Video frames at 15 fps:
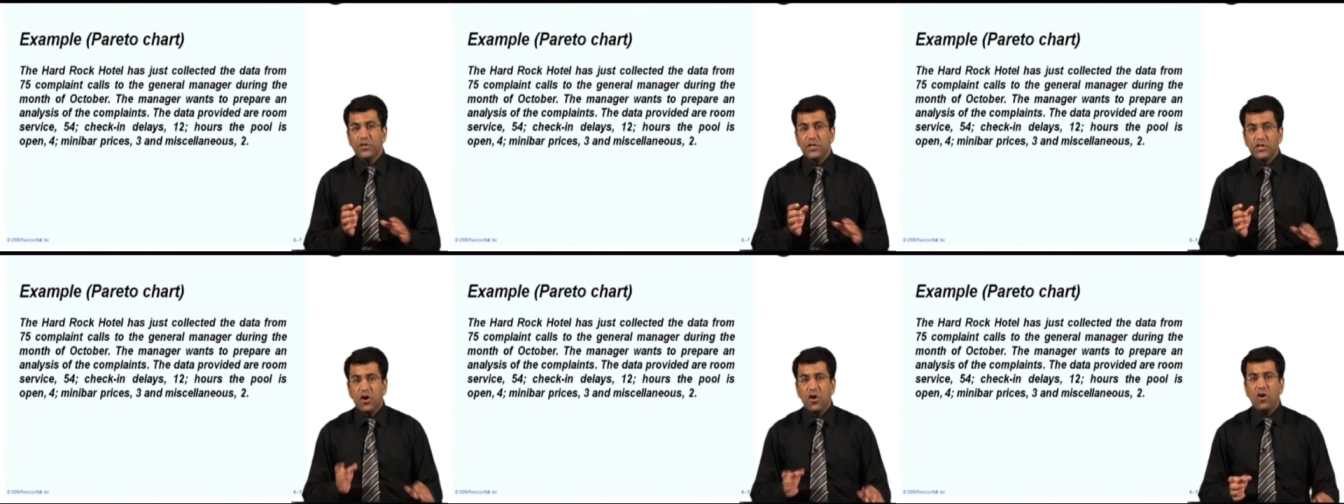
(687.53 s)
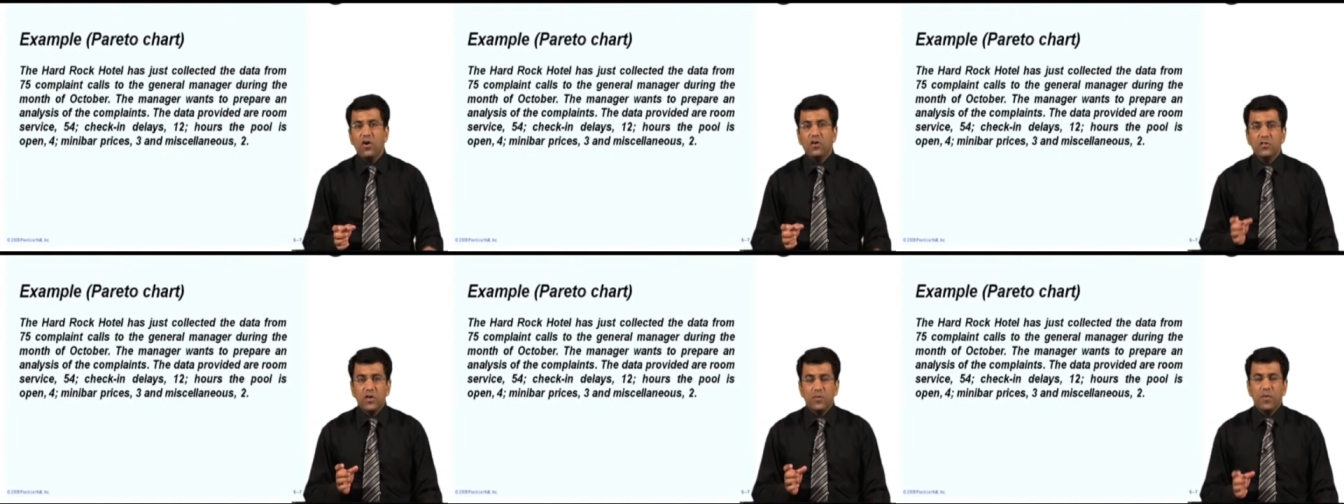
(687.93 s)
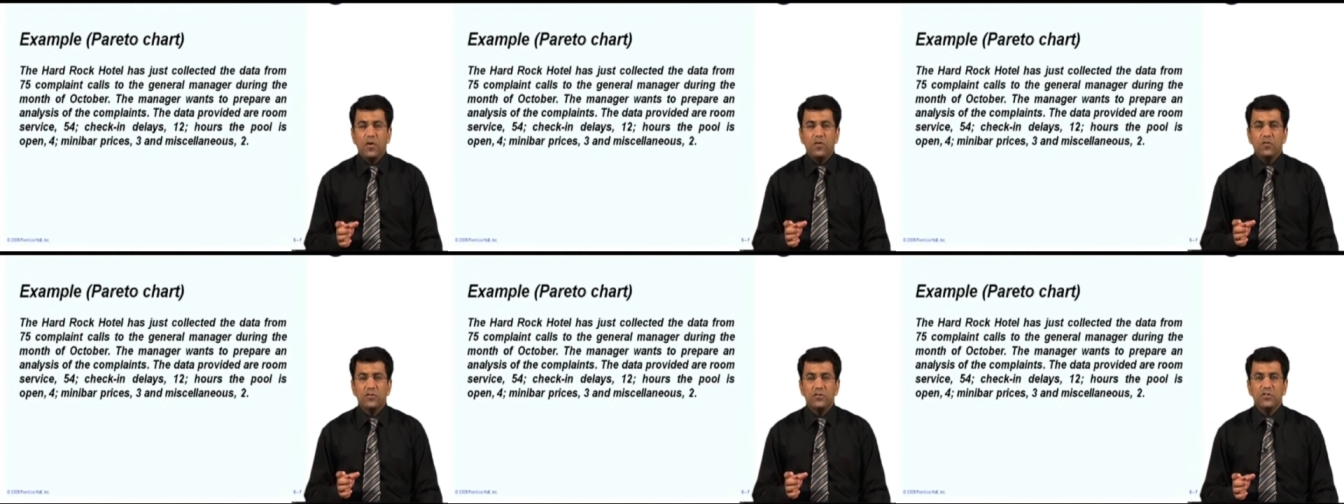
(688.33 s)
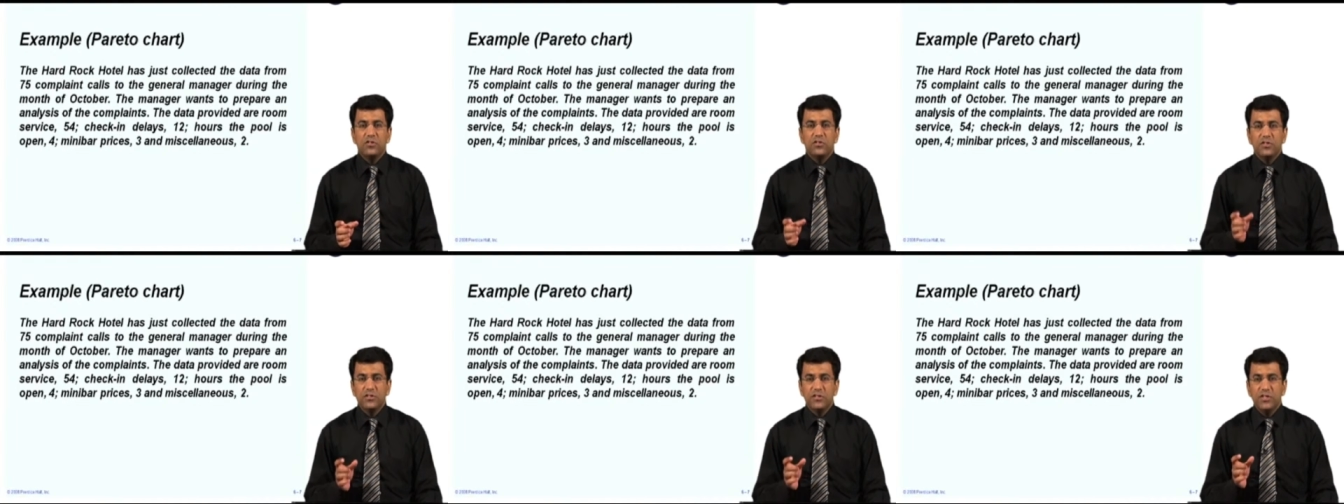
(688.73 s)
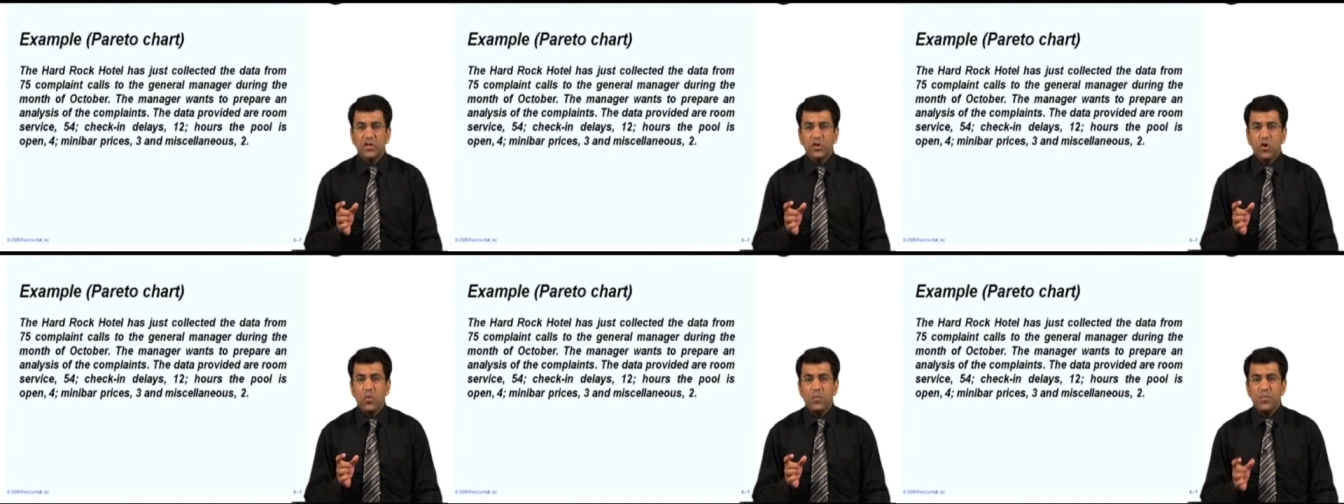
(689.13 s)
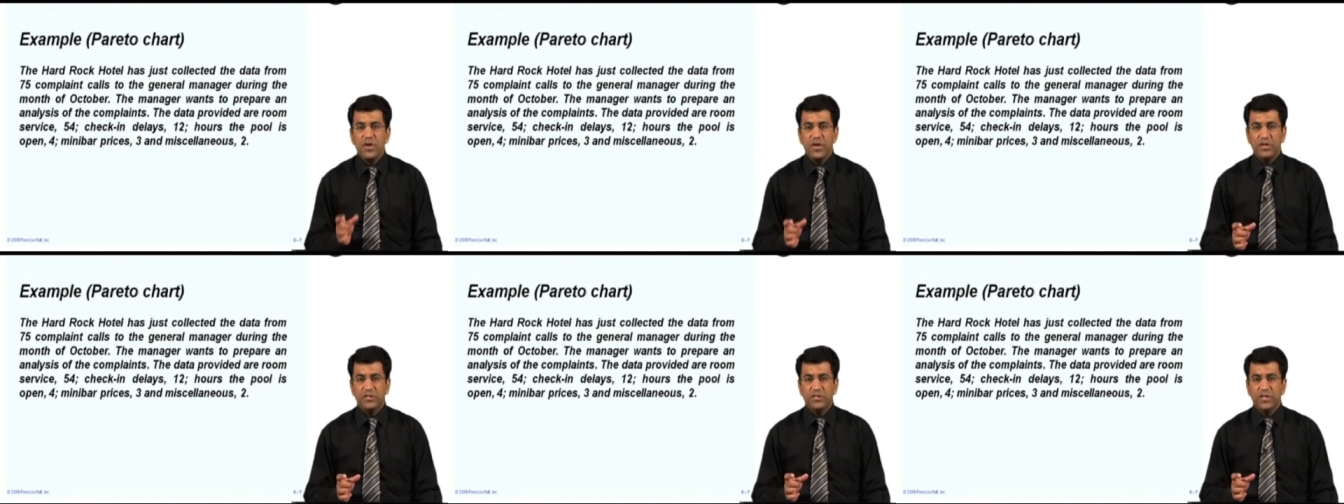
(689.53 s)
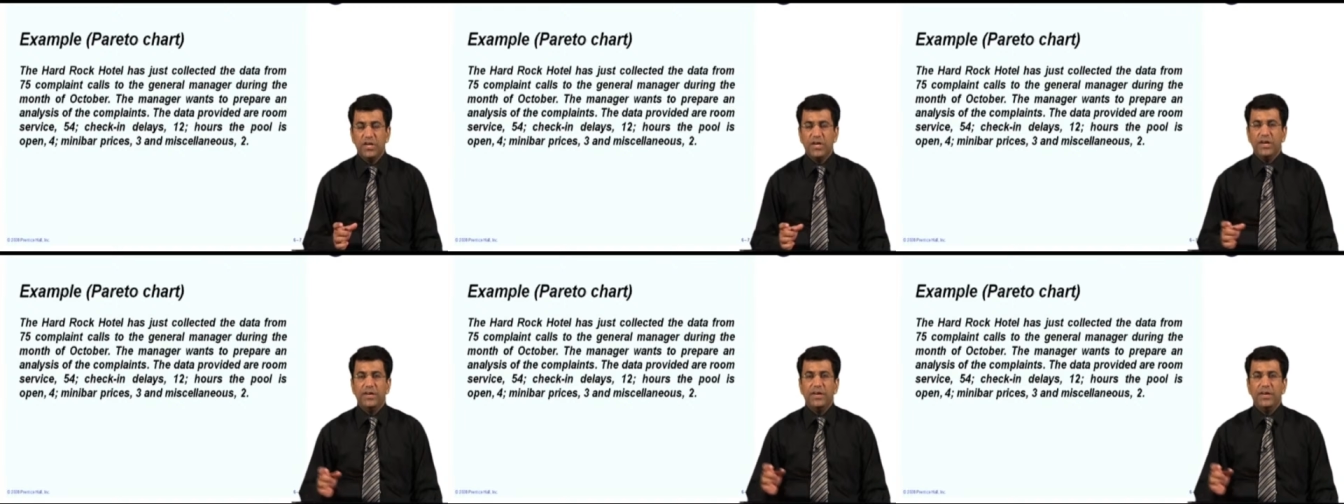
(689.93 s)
we talked about the complaints,